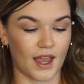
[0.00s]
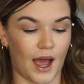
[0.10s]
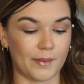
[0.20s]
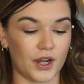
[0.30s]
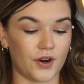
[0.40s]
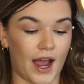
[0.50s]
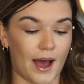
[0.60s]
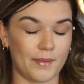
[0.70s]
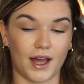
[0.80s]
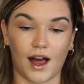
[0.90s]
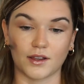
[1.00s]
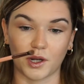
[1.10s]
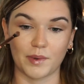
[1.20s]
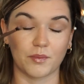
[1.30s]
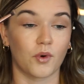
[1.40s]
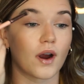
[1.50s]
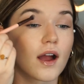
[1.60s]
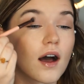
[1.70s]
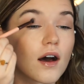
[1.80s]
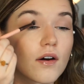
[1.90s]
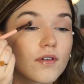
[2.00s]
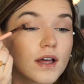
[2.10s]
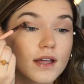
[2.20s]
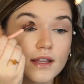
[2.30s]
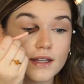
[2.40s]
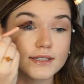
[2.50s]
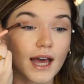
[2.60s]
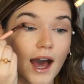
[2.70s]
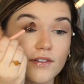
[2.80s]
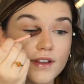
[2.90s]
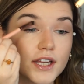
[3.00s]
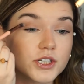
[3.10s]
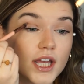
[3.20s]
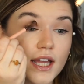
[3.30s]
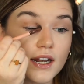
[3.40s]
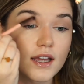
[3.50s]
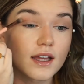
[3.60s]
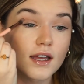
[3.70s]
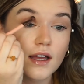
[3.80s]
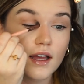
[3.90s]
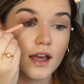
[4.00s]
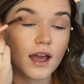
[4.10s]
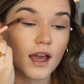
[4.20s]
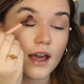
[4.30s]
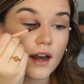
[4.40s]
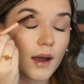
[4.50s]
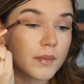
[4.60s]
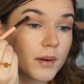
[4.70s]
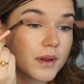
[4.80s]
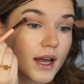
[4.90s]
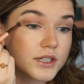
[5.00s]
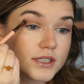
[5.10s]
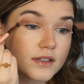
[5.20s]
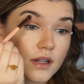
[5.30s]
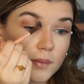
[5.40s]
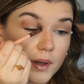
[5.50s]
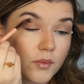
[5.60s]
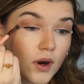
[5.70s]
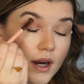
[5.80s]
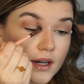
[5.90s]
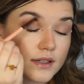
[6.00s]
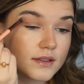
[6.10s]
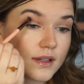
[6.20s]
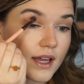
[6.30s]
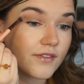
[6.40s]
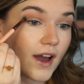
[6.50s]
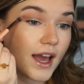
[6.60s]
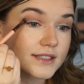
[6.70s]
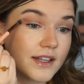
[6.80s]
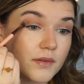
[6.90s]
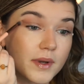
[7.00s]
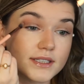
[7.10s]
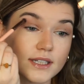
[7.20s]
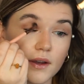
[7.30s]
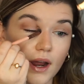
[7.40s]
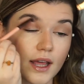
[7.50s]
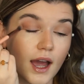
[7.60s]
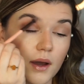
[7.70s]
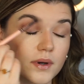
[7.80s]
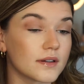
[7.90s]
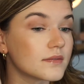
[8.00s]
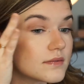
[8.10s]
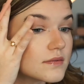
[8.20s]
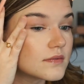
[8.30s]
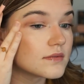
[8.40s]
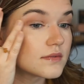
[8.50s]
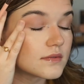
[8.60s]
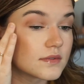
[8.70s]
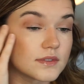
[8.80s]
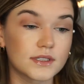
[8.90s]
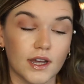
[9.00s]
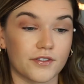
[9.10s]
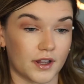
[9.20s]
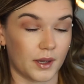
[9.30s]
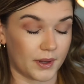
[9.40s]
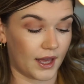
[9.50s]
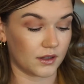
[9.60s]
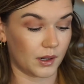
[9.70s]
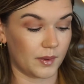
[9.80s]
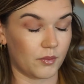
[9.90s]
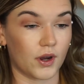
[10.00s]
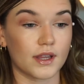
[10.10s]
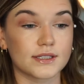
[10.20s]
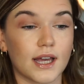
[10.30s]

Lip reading: I'm gonna grab a little bit more of this half light shade and I'm gonna apply just a little bit more. Like if I had 7 minutes to get ready, I would definitely apply a little bit more of this